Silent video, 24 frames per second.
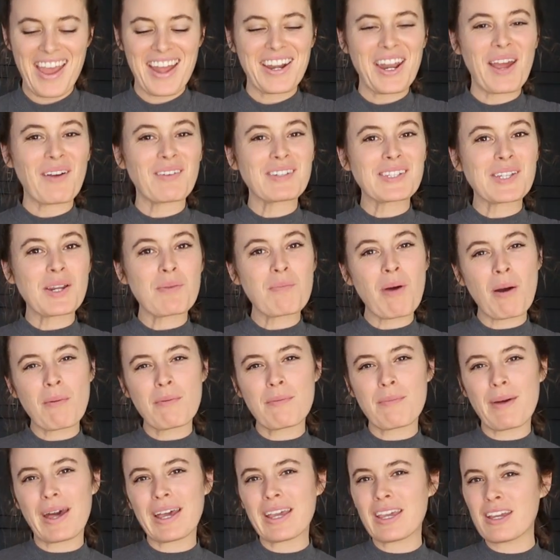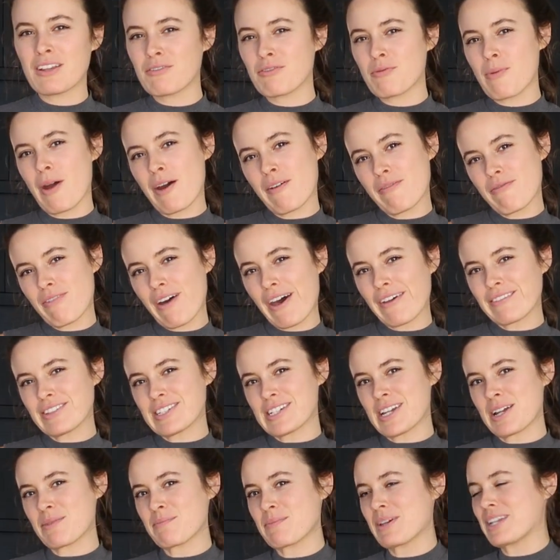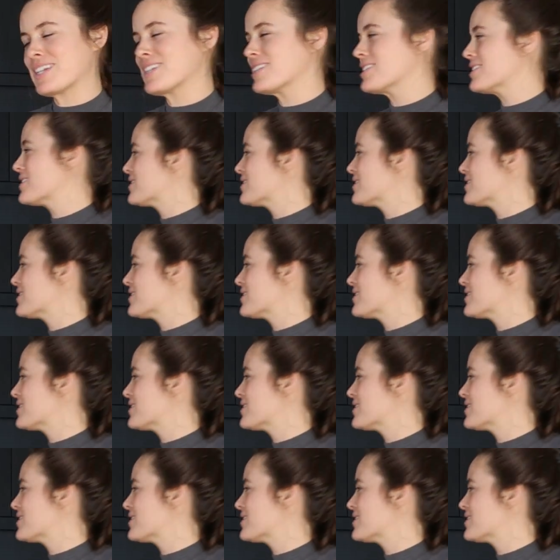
Now we're just gonna pop it back in for about 5 to 10 minutes.